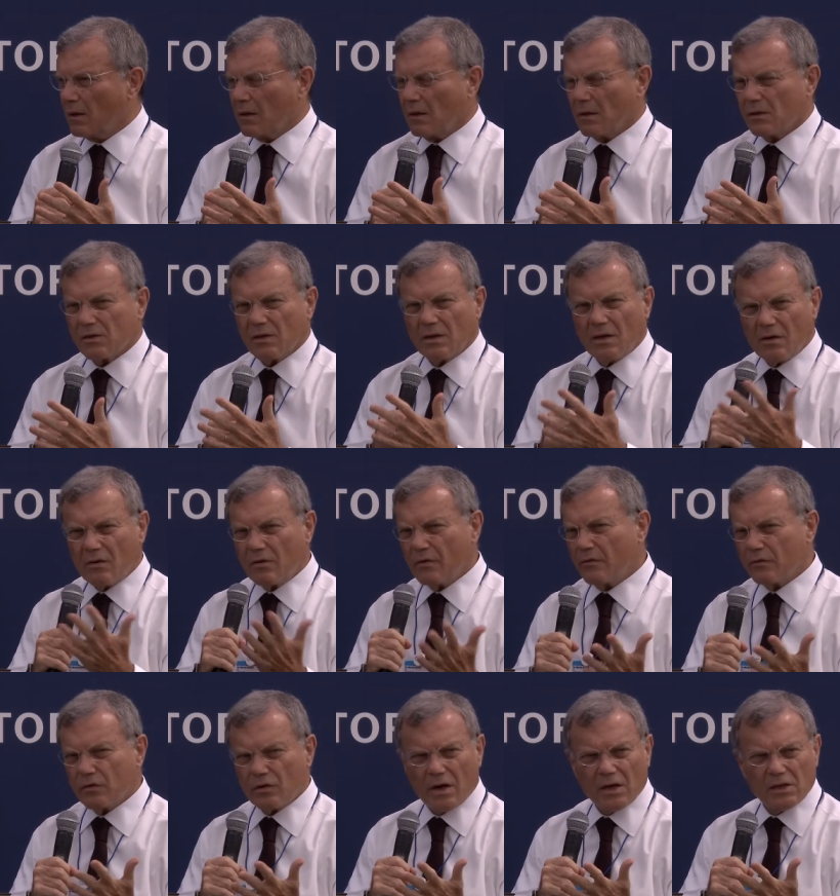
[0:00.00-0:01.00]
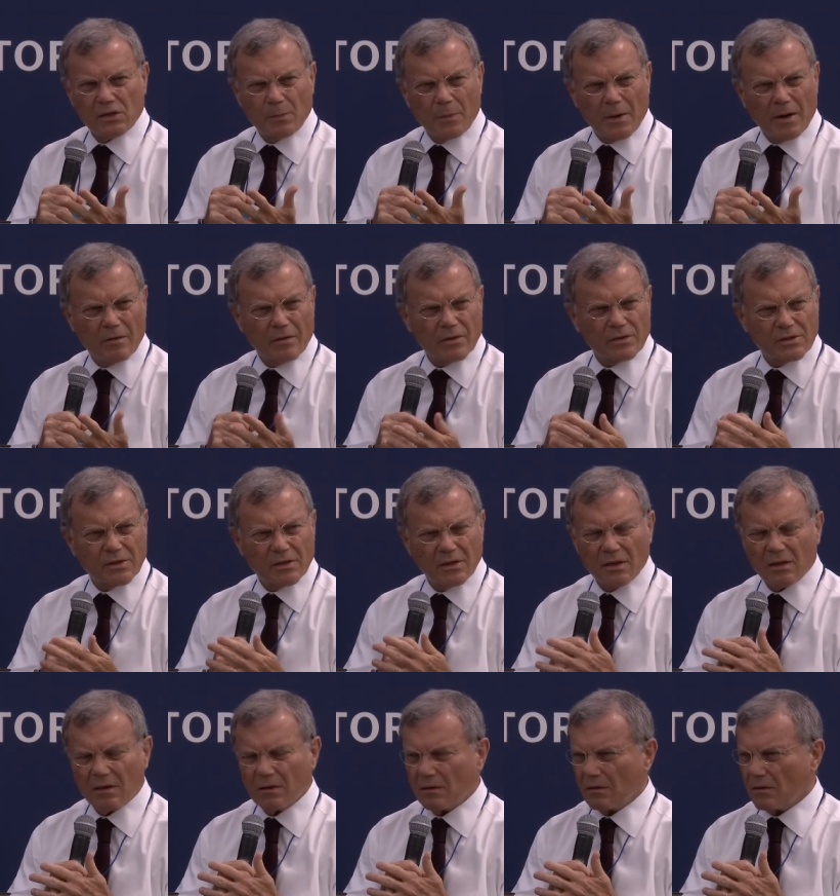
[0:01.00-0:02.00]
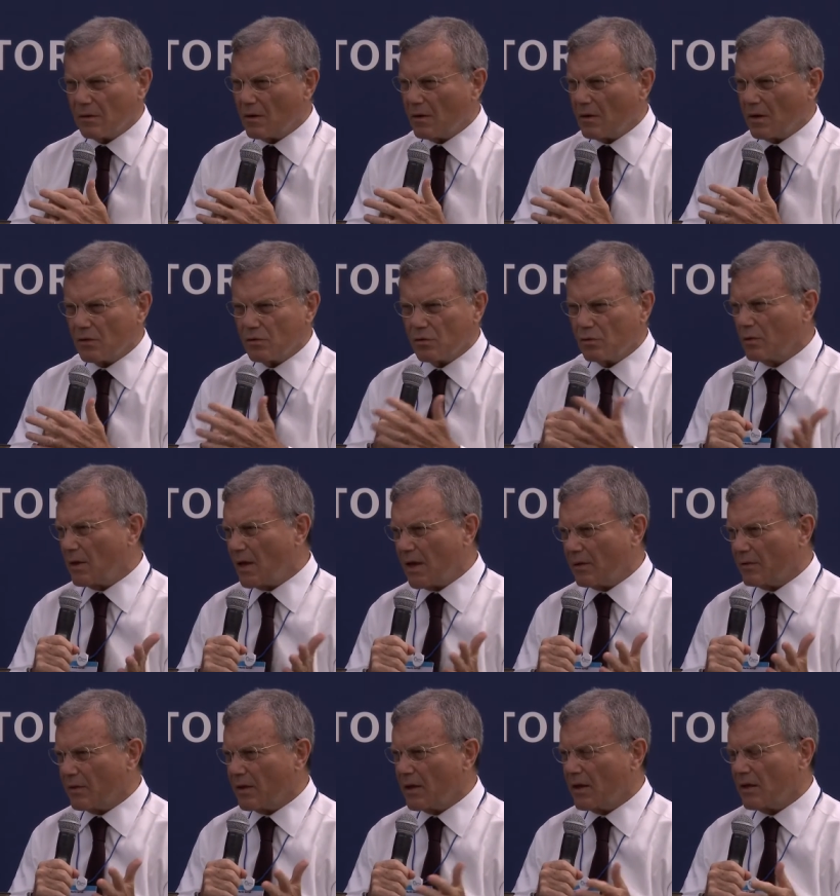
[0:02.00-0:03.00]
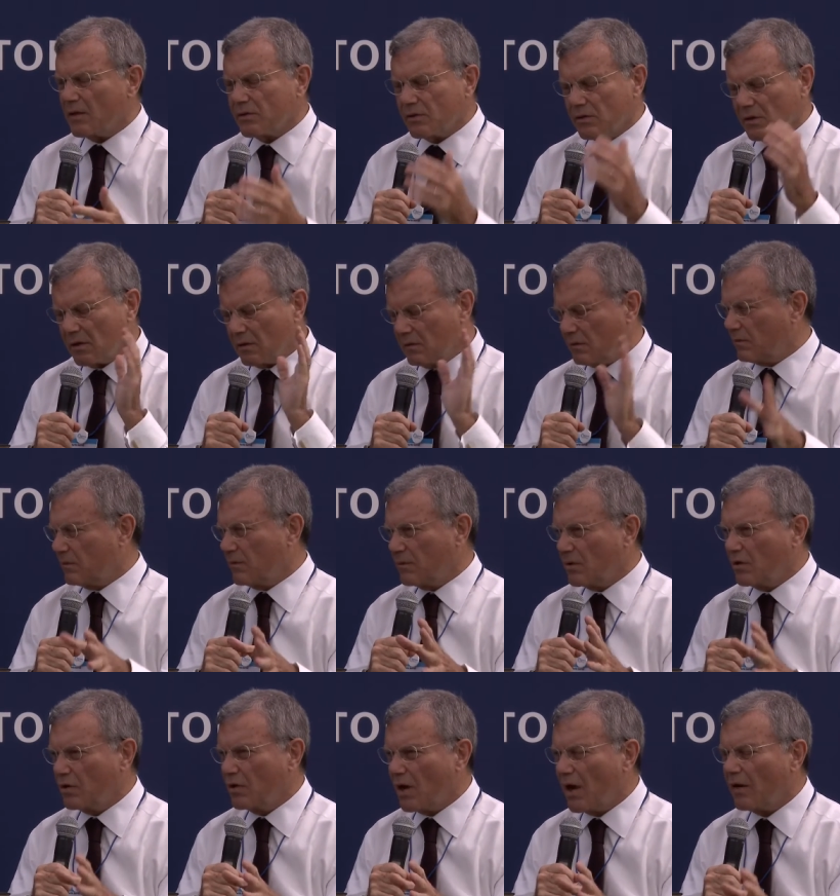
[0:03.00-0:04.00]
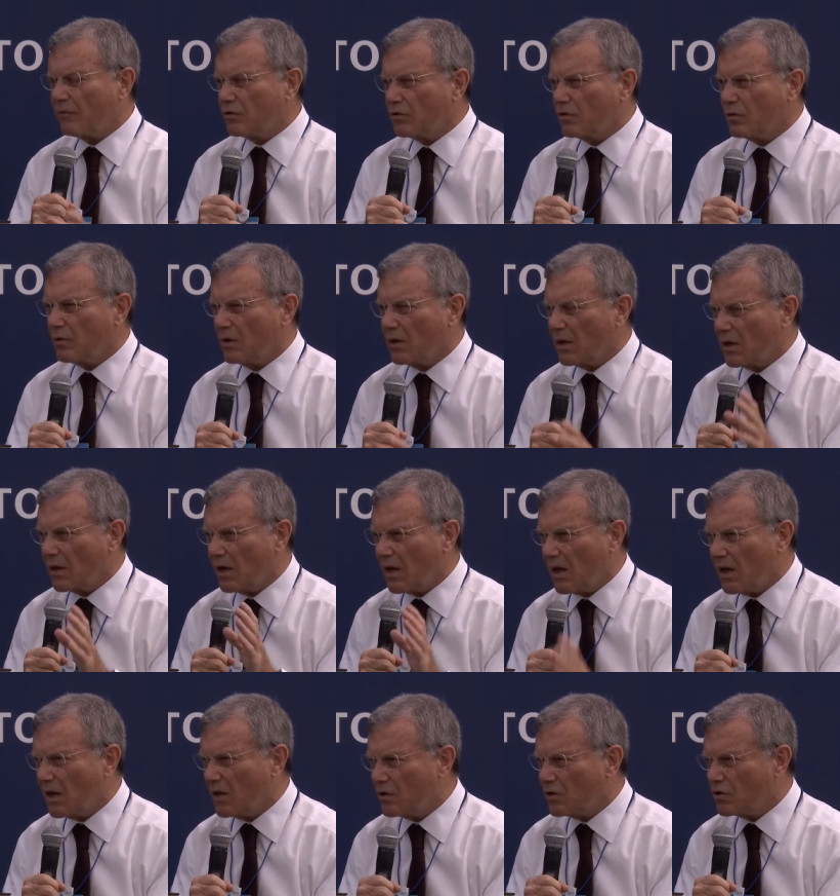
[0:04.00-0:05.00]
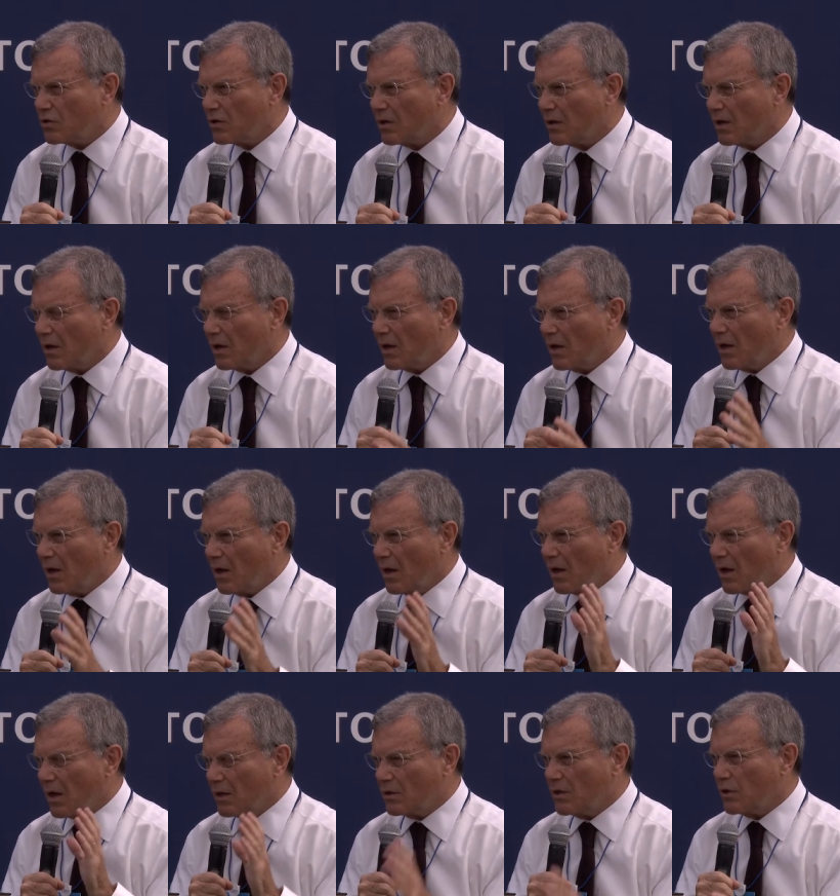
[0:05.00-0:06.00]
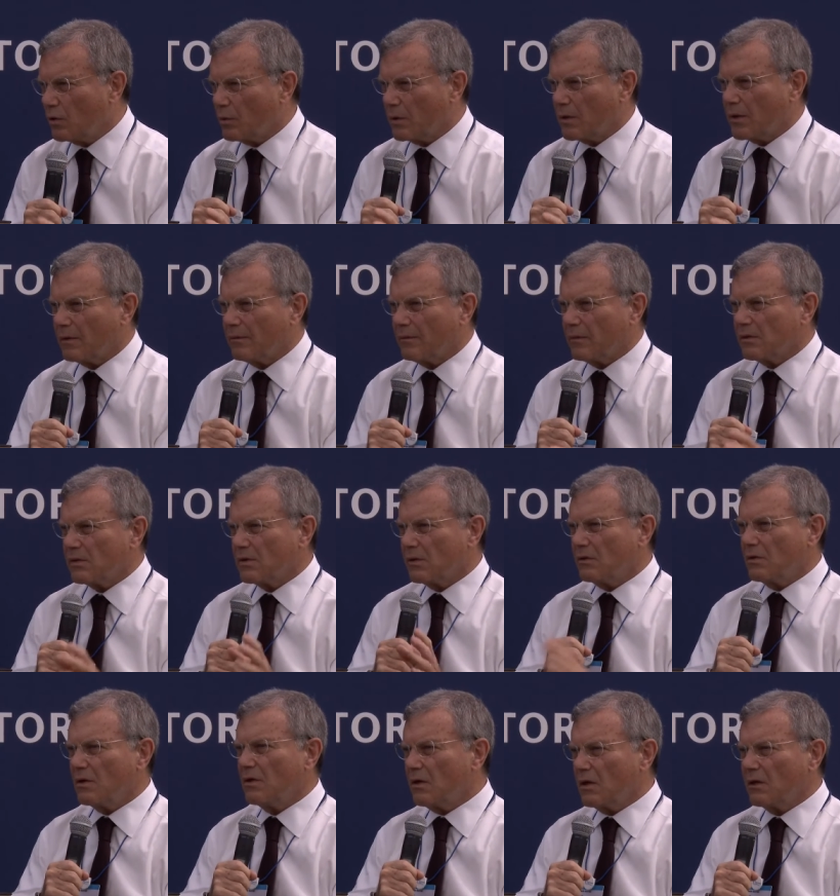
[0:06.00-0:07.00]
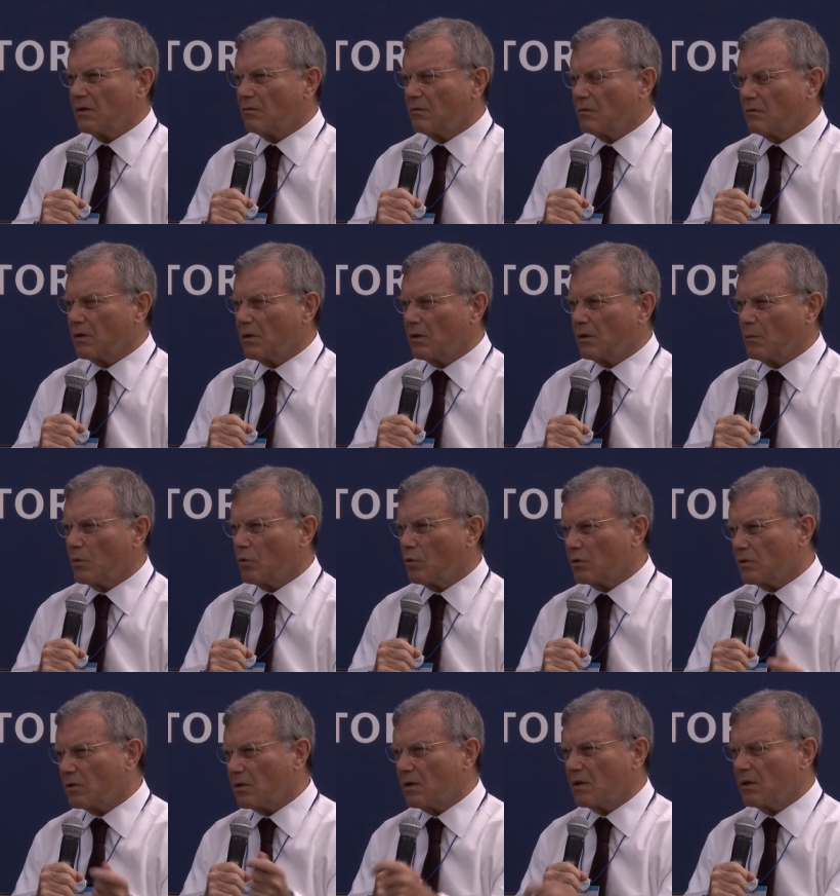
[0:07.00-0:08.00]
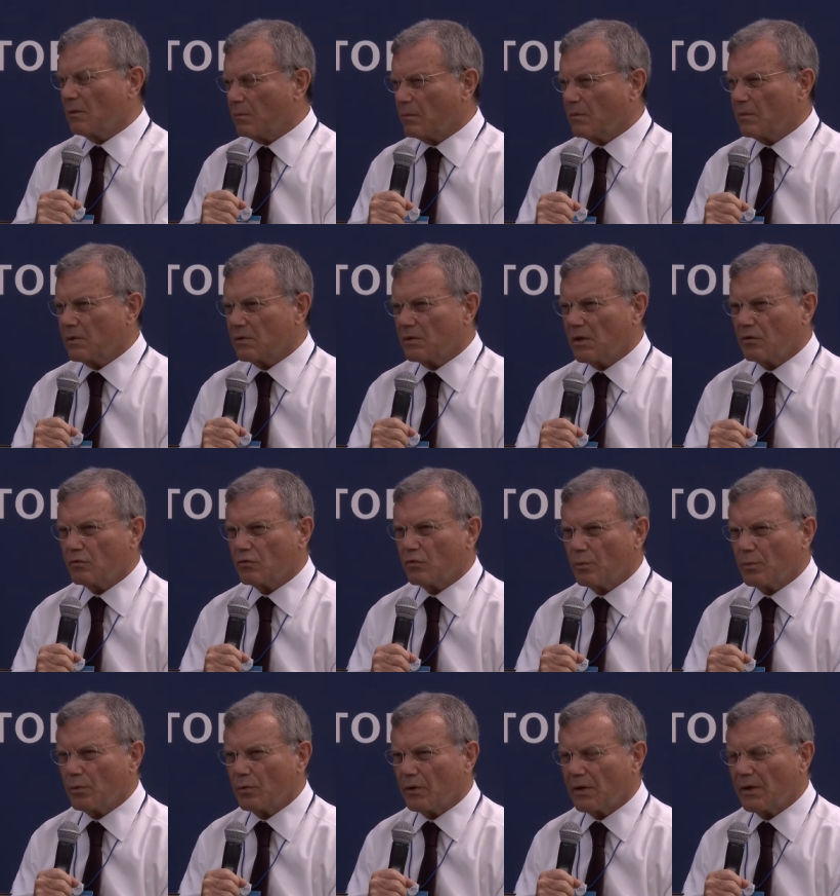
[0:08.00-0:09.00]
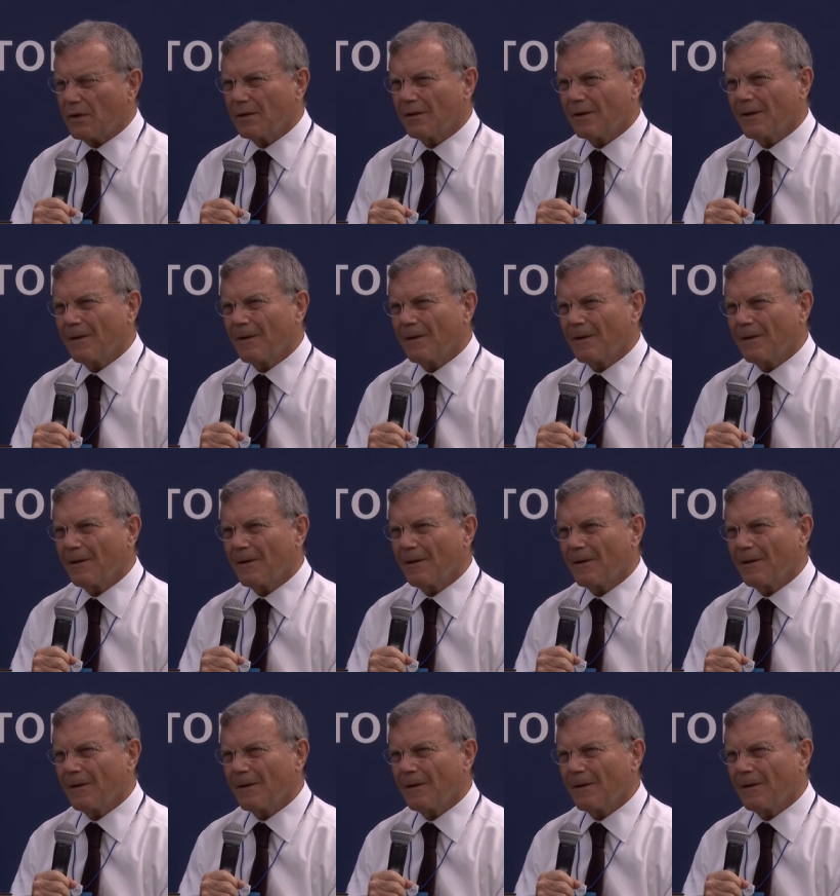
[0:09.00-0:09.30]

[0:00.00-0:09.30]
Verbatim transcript: It's an era of transparency, you know, it's all out there, so you have to engage and deal with it. So turning, you know, more to the central point,